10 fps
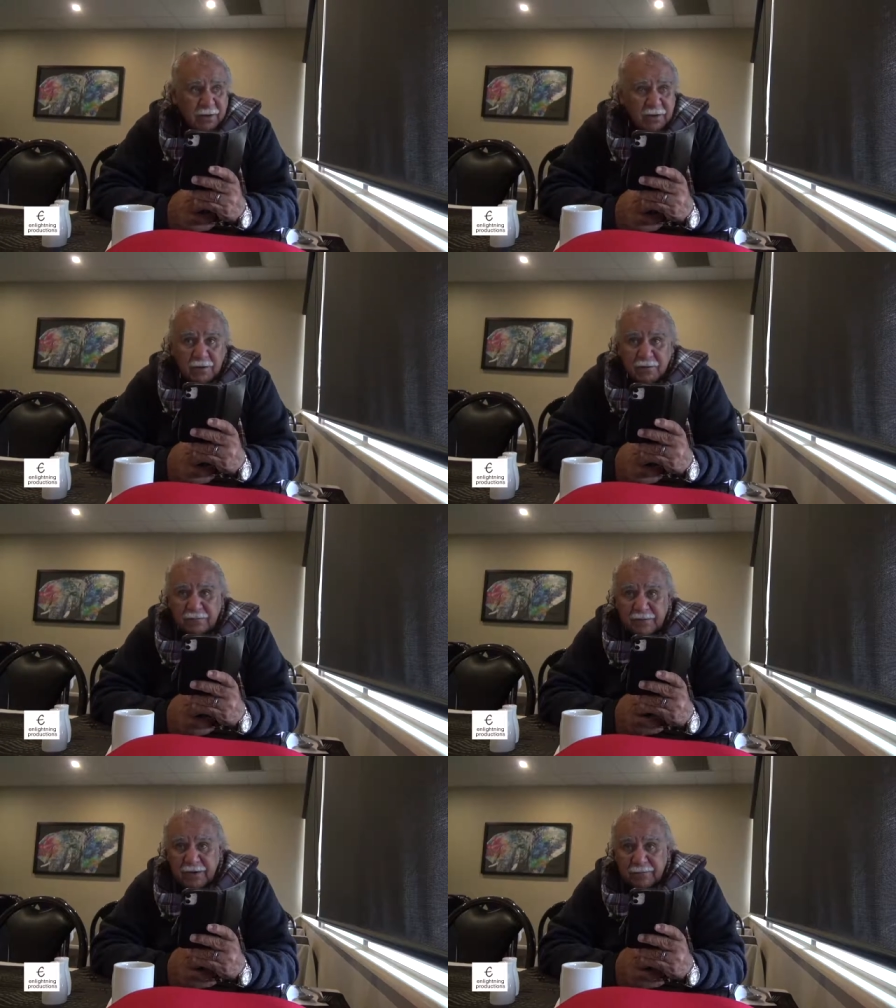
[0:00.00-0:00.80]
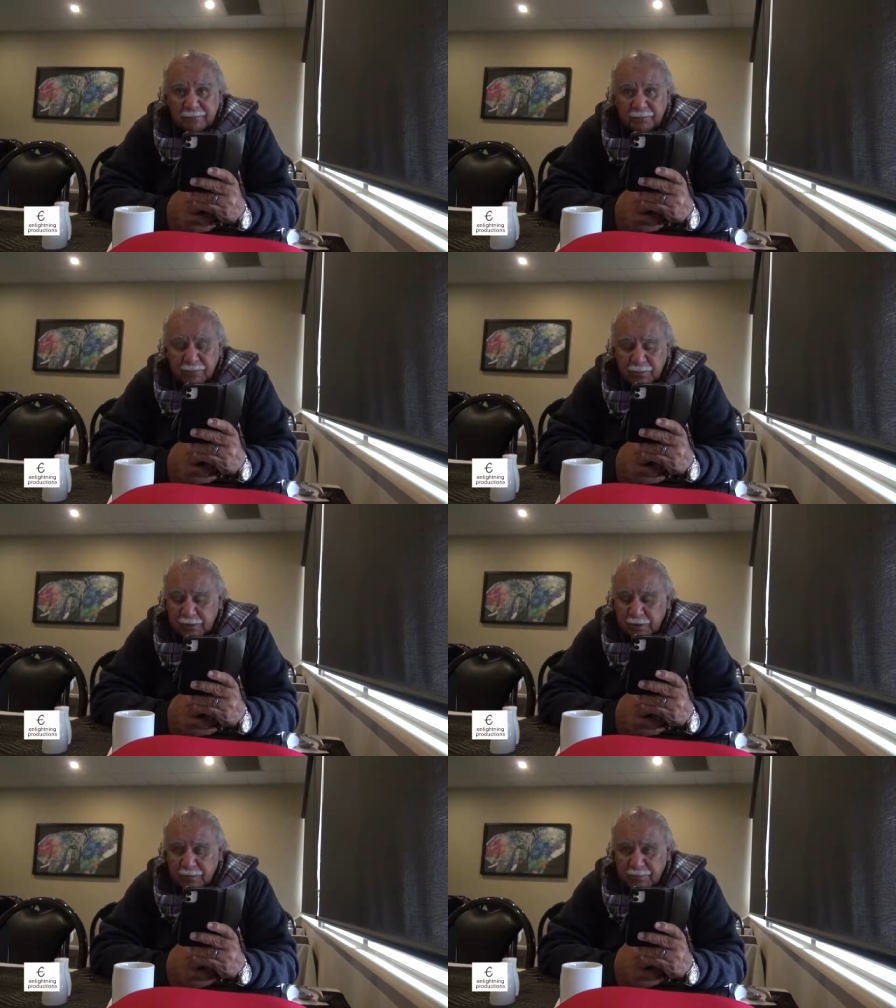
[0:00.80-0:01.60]
of um,
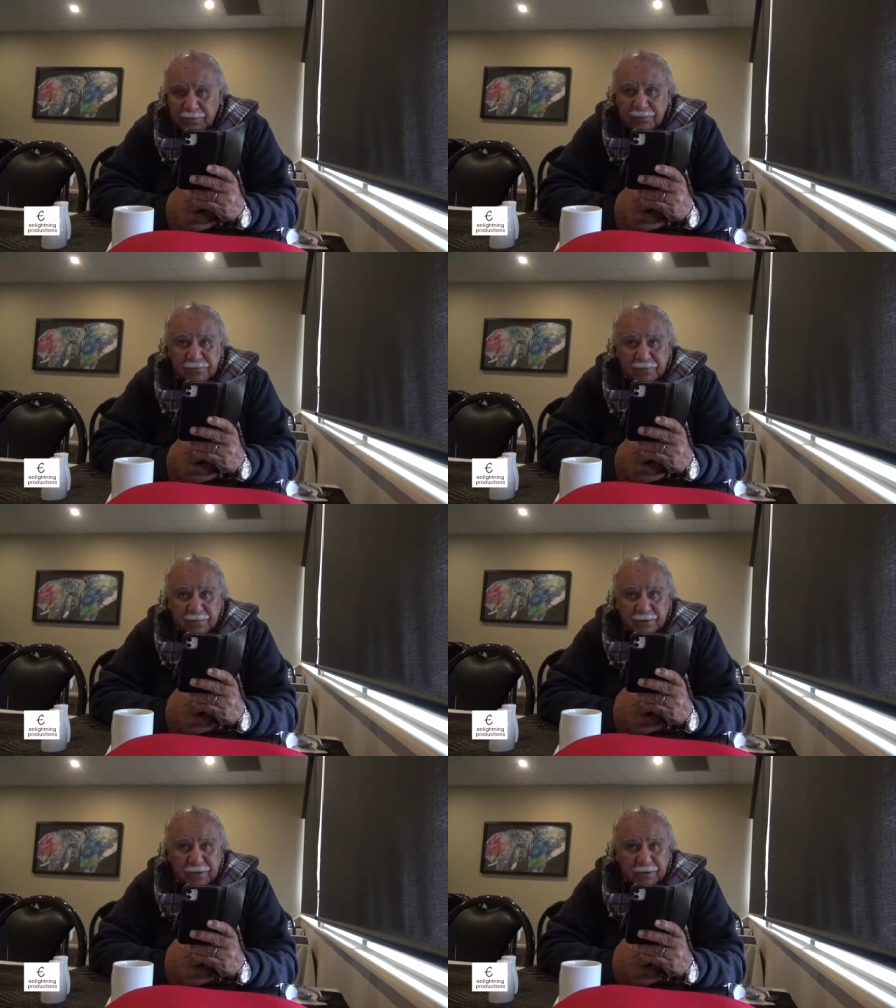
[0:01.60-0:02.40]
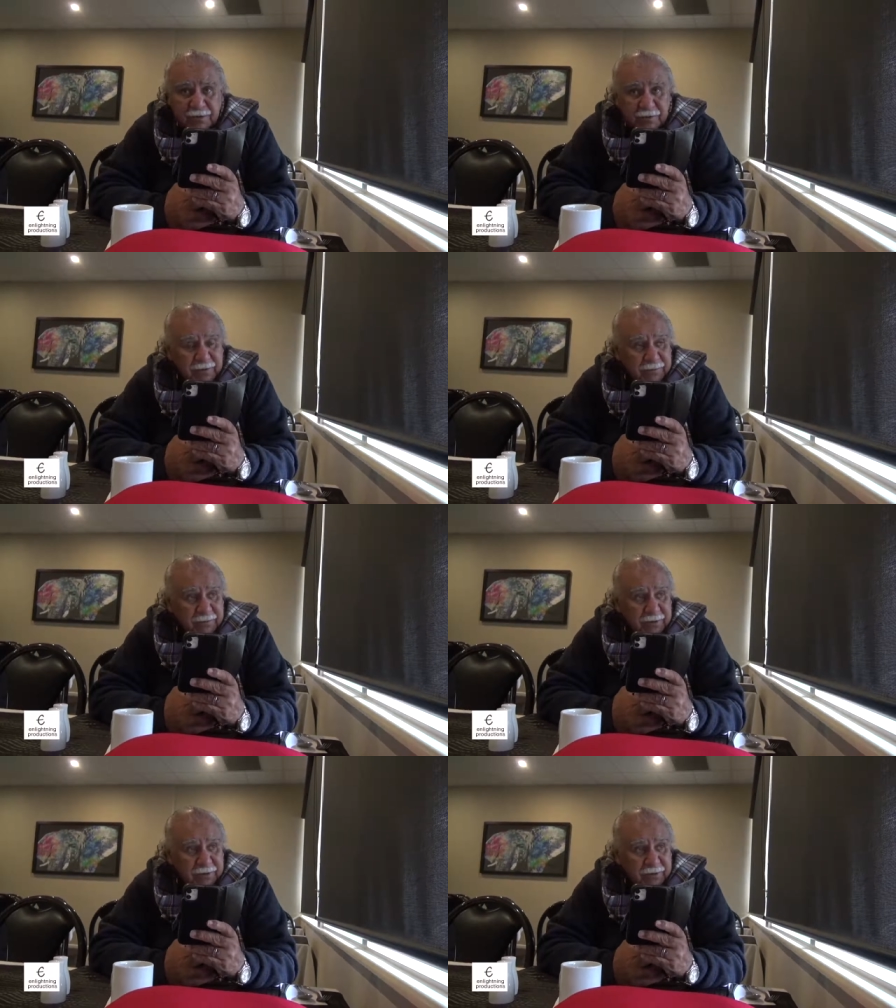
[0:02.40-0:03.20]
you know abuse that we that
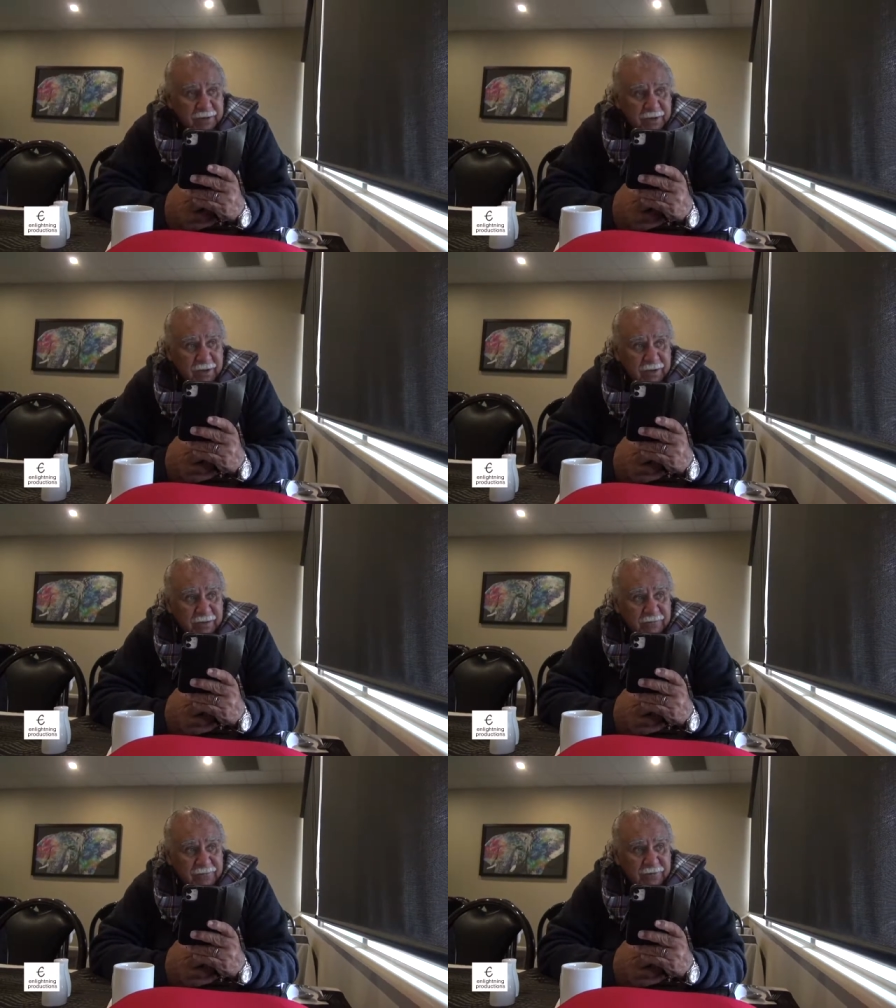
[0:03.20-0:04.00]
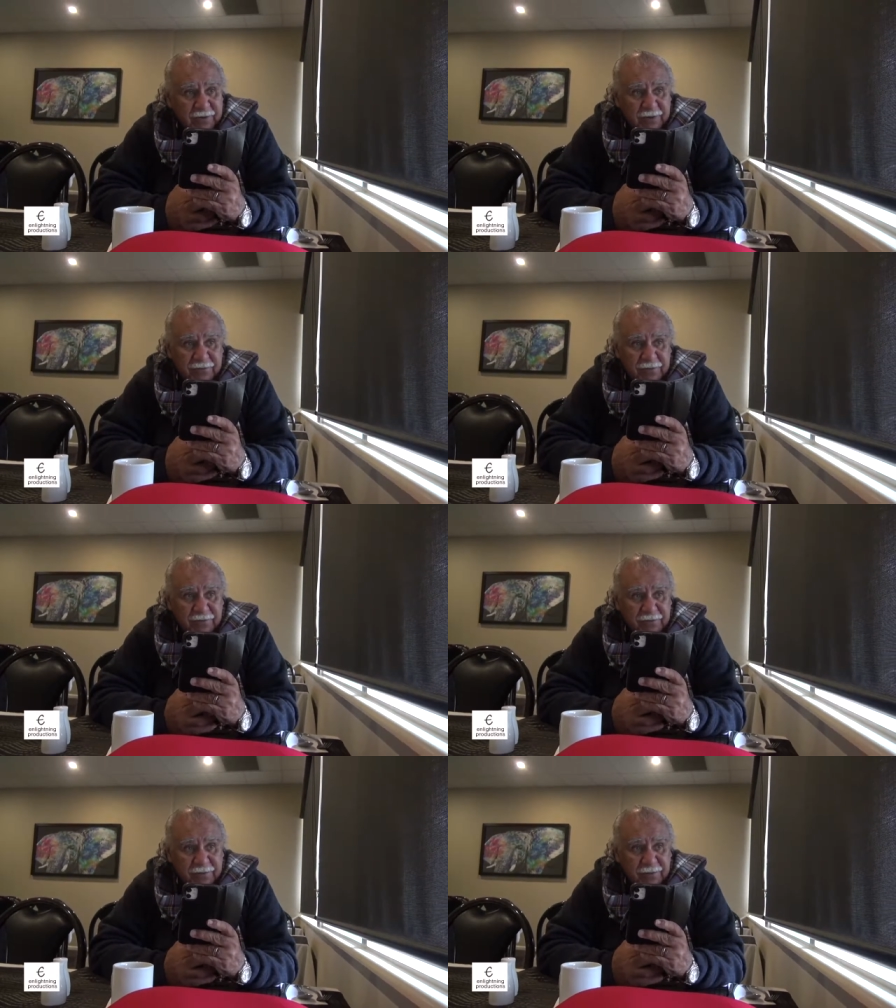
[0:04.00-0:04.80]
we uh, find
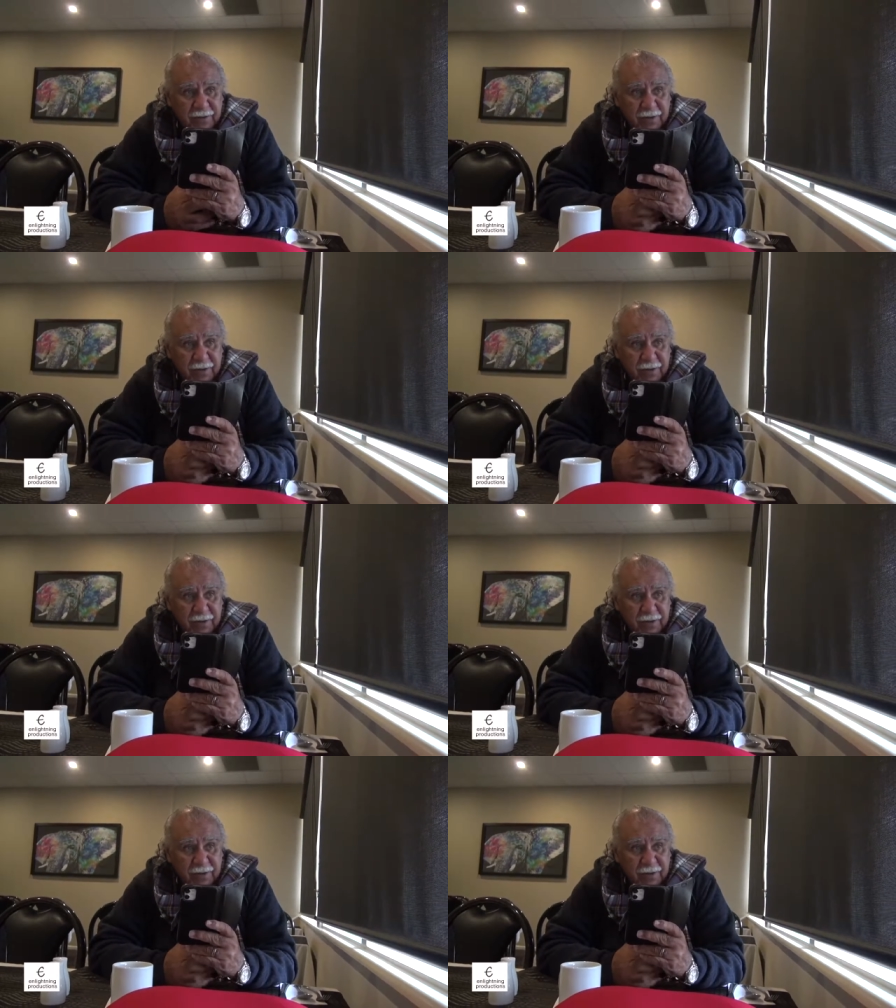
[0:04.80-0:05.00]
ourselves in.